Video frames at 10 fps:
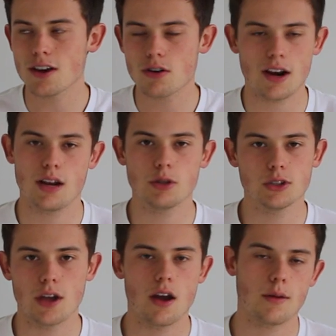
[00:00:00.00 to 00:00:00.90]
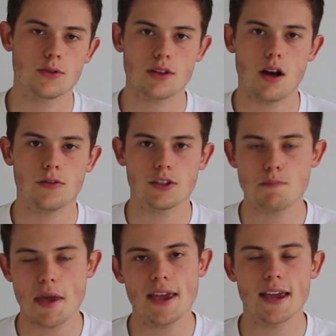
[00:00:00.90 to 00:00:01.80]
incredible circumstances,
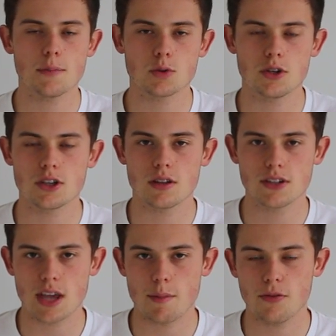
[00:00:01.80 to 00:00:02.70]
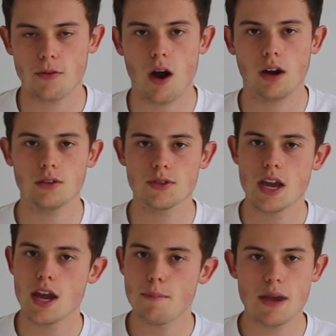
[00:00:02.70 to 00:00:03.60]
beating Ipswich in the semi finals,
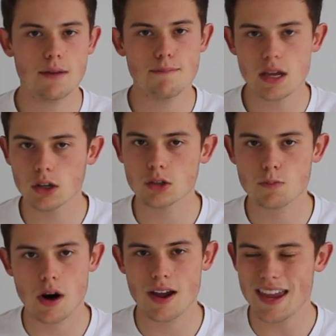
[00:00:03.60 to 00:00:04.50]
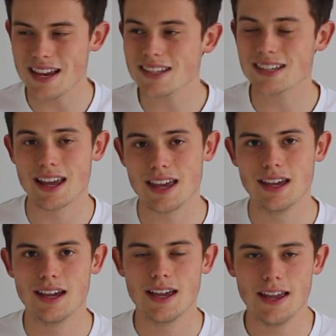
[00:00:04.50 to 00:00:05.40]
beating Middlesbrough easily